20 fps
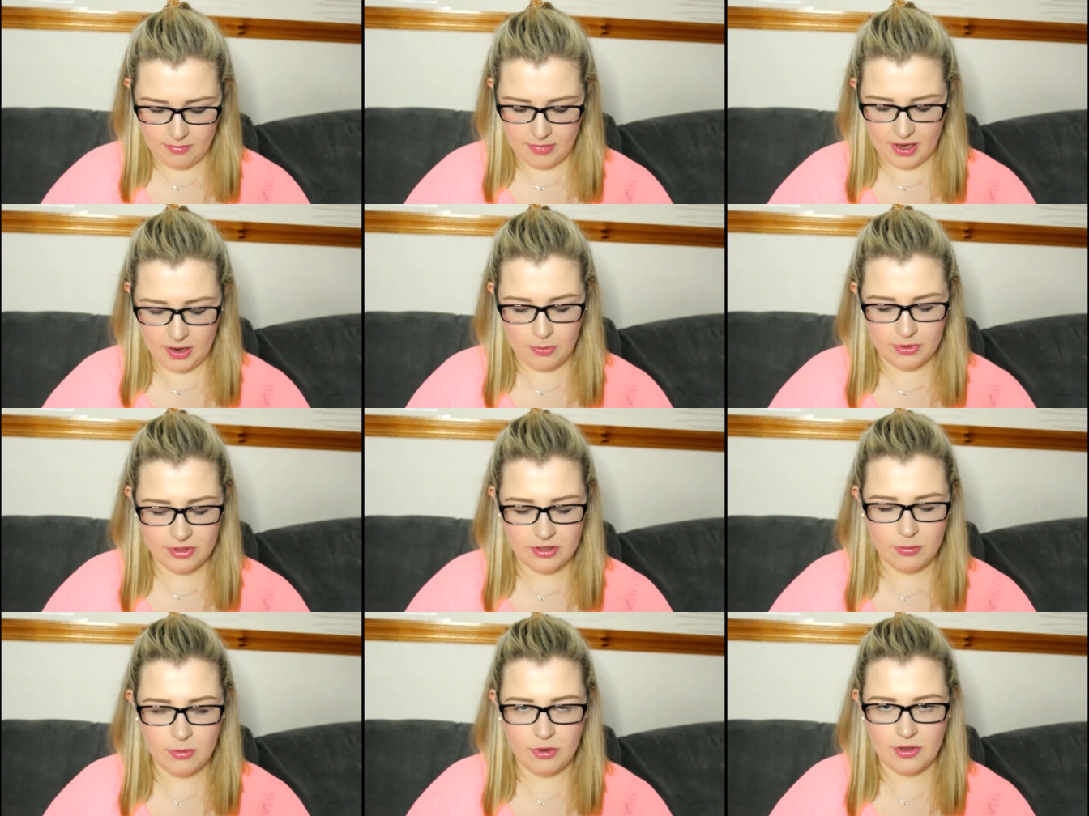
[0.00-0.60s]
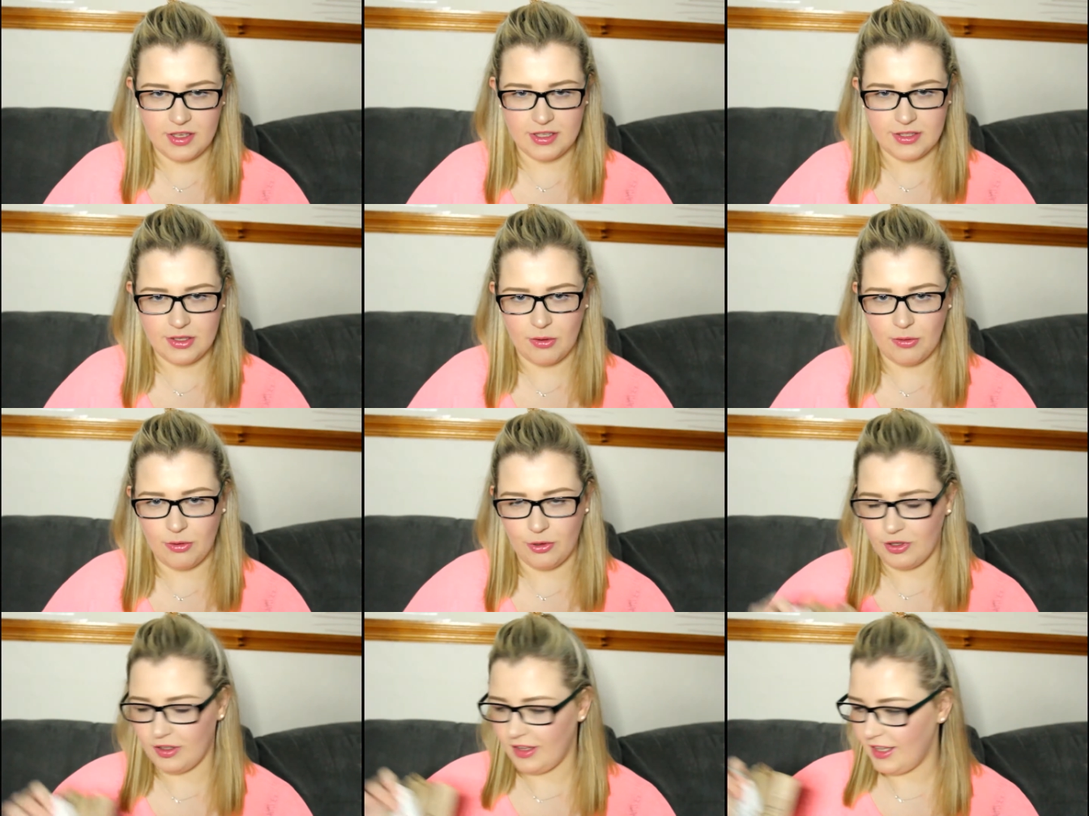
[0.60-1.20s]
I wonder what these
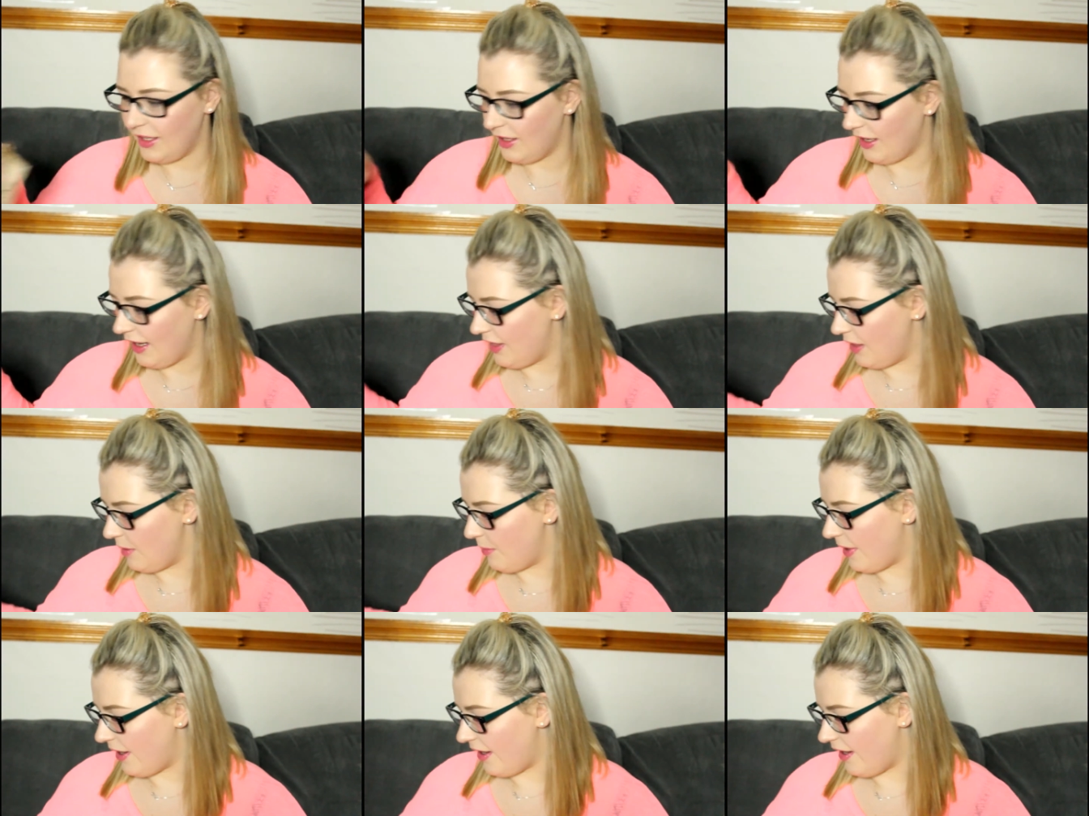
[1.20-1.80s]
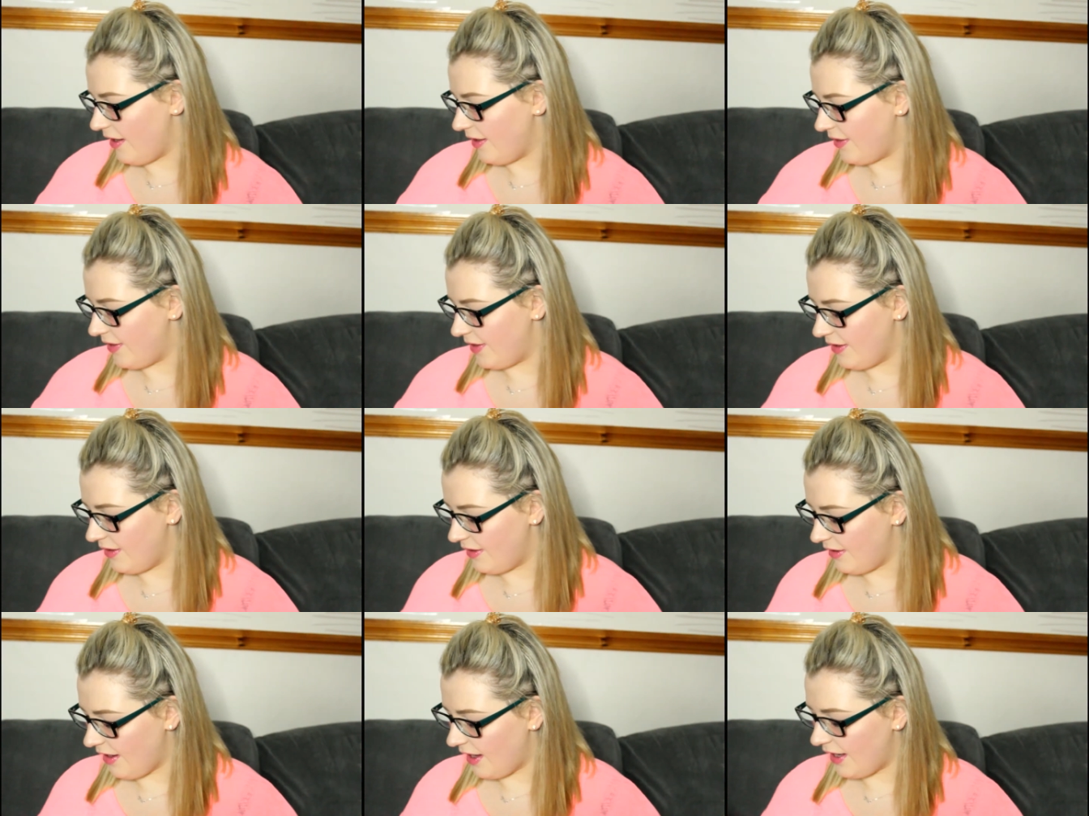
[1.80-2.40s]
all look like in the
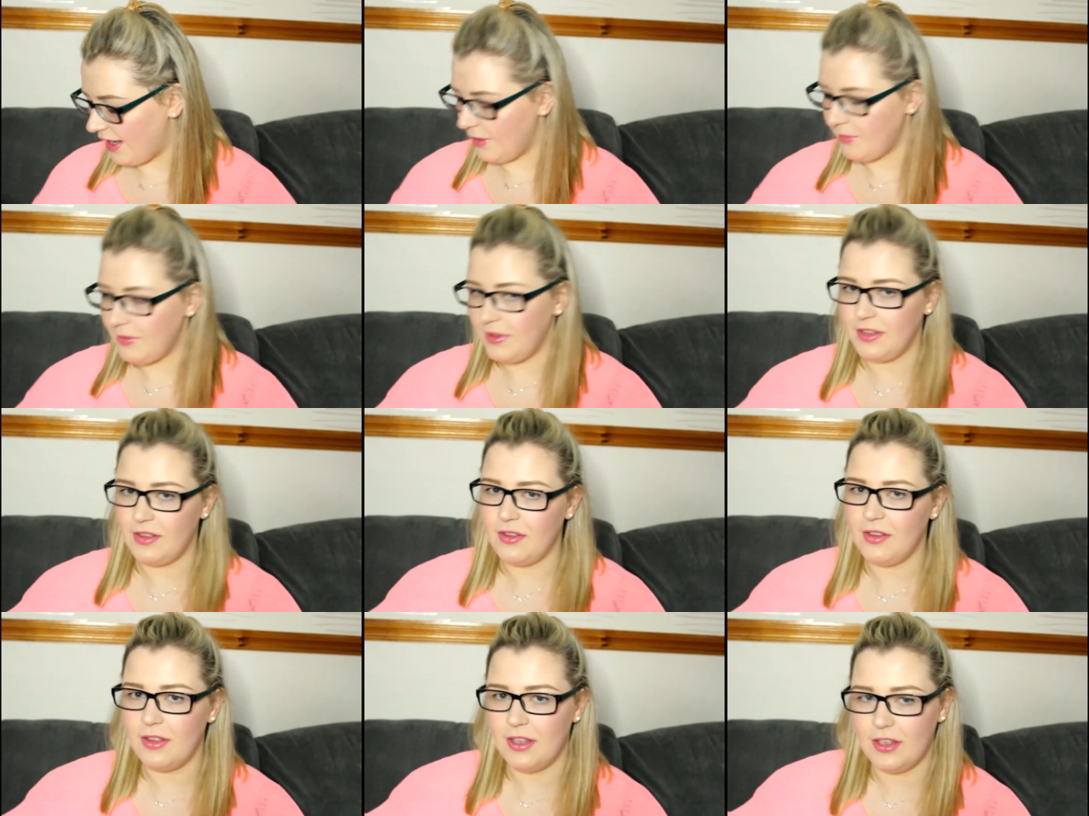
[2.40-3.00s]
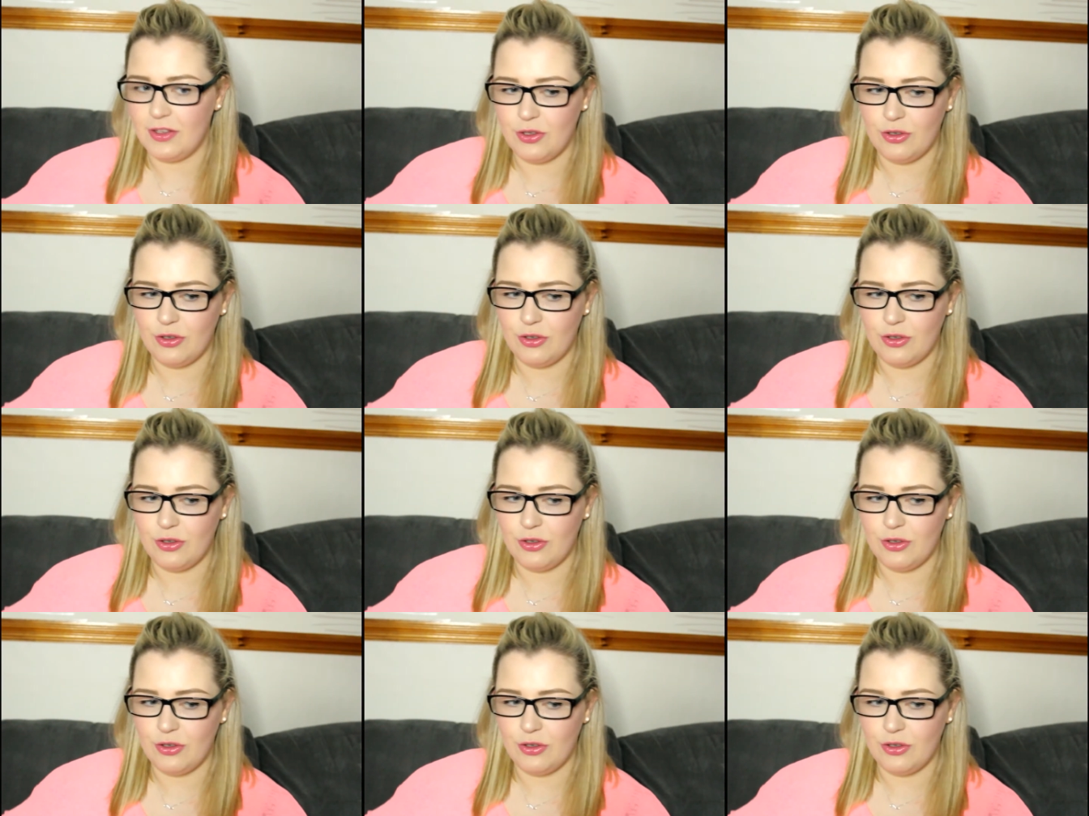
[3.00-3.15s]
bath, and if they